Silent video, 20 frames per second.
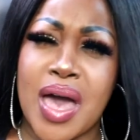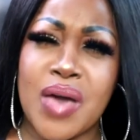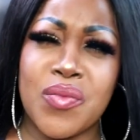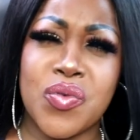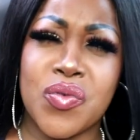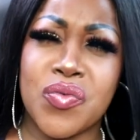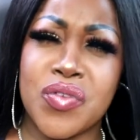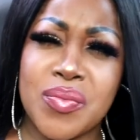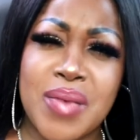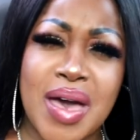
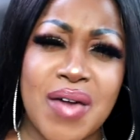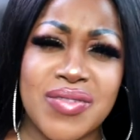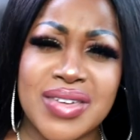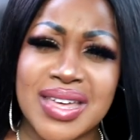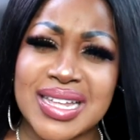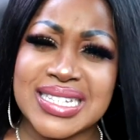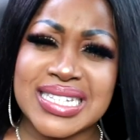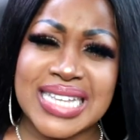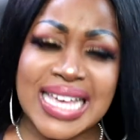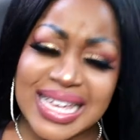with him
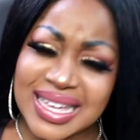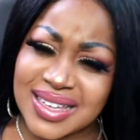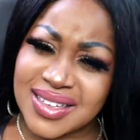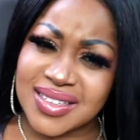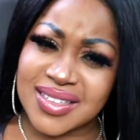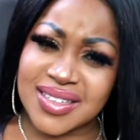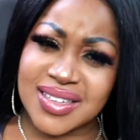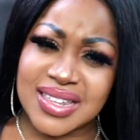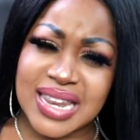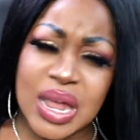having a ting
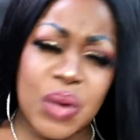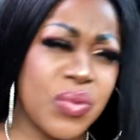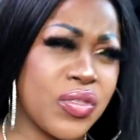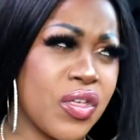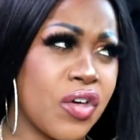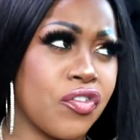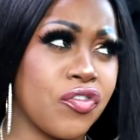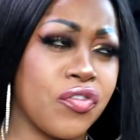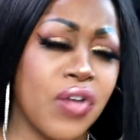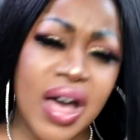like what
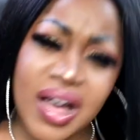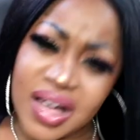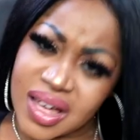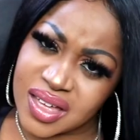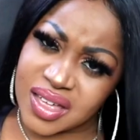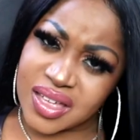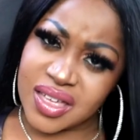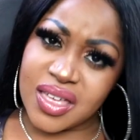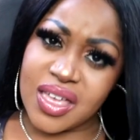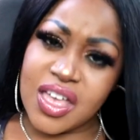the fuck